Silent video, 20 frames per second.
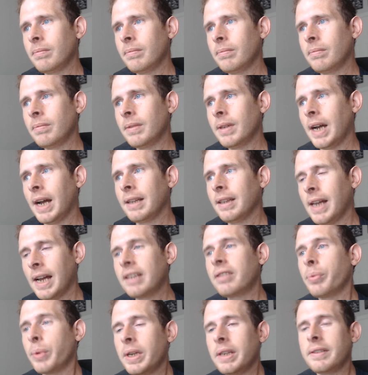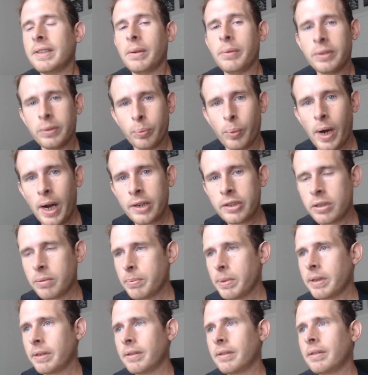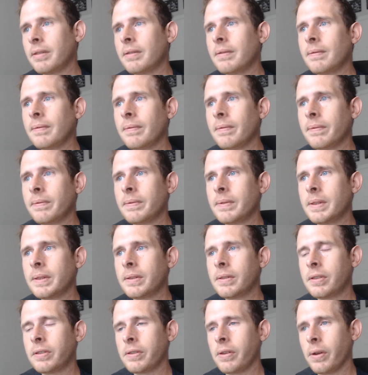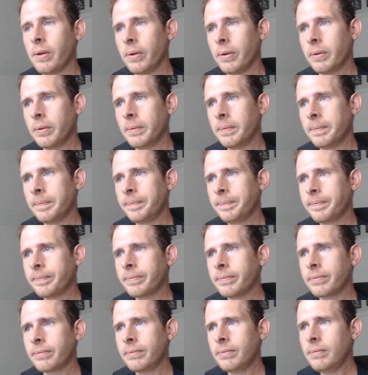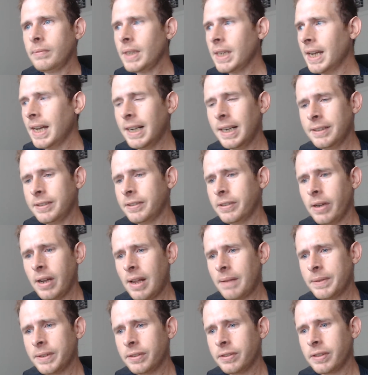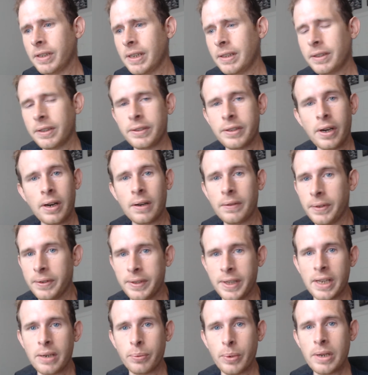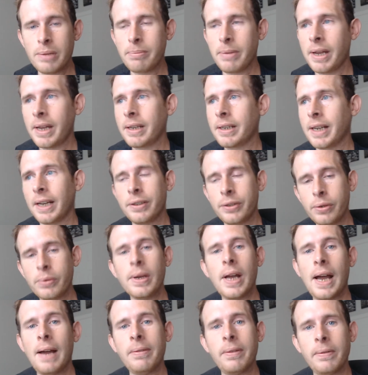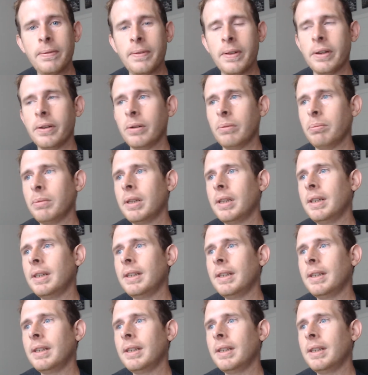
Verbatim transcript: I liked what he did with Watchmen, so and I still haven't seen the Dawn of the Dead remake. I do have the film.